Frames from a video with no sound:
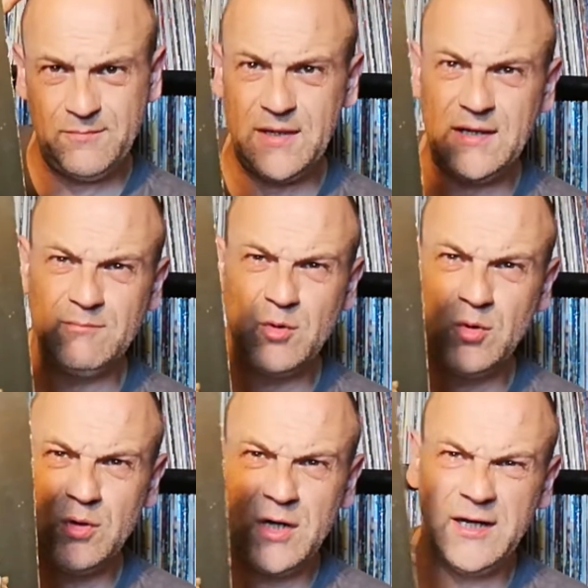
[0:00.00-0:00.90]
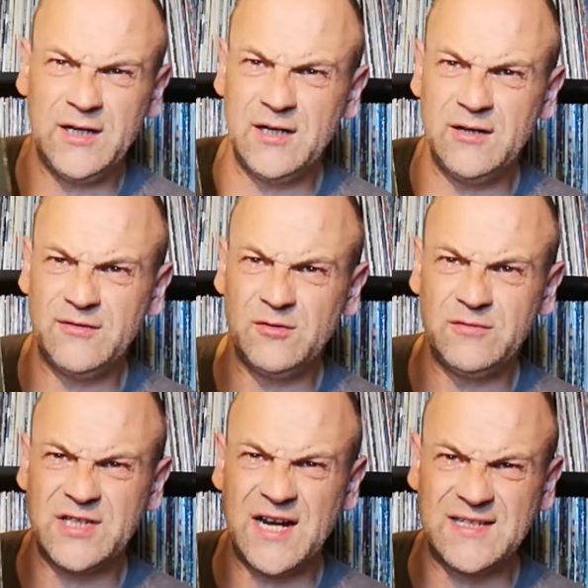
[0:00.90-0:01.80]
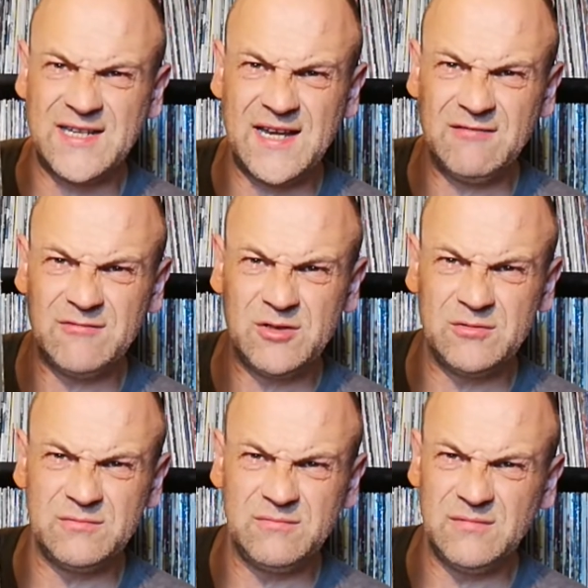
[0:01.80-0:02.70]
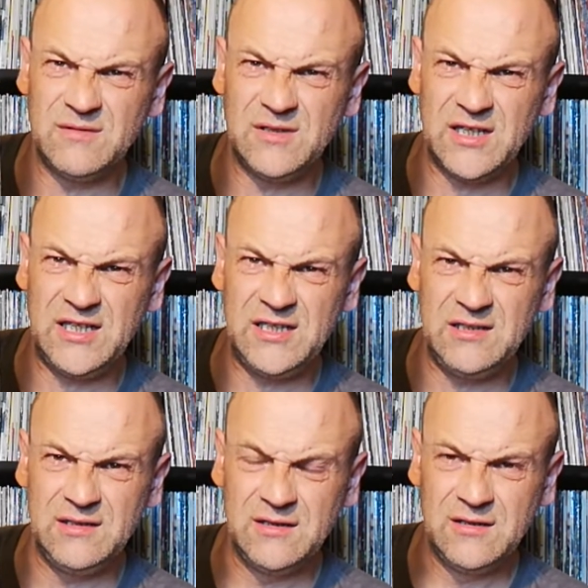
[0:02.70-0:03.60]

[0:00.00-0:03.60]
be more like a sort of Shack Attack, real looky,